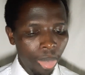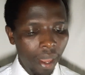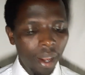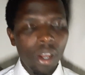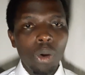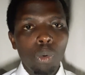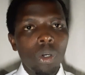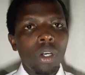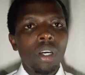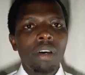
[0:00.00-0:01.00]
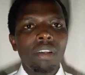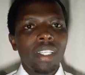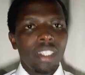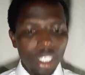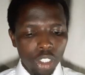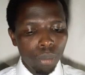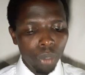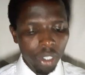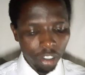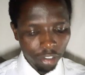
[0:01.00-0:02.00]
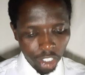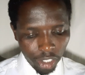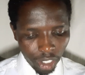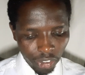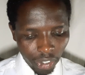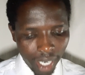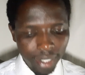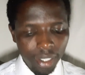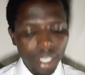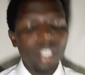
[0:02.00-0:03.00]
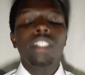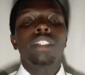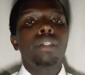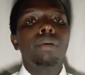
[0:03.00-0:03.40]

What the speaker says: the testimony of Jesus Christ. He's